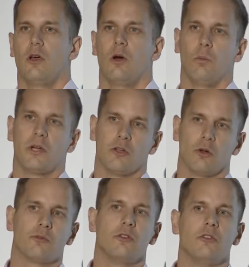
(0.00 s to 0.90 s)
And we can
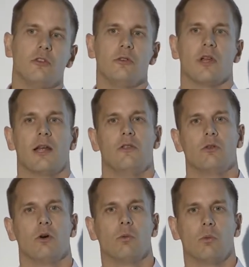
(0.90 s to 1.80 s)
often do that
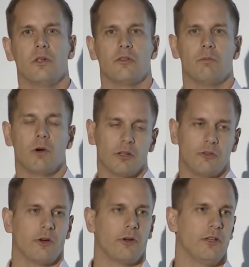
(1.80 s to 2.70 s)
not with
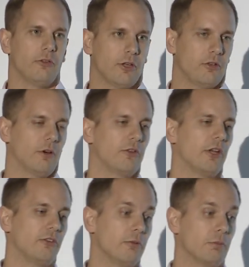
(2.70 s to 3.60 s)
monetary incentivization,